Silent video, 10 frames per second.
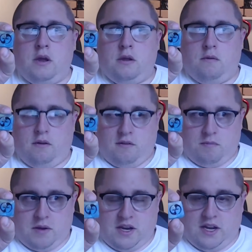The reasons
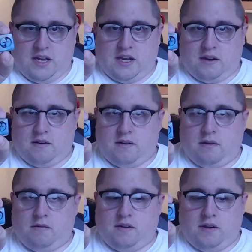behind that I will
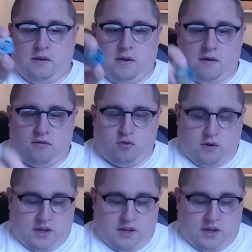tell you here shortly.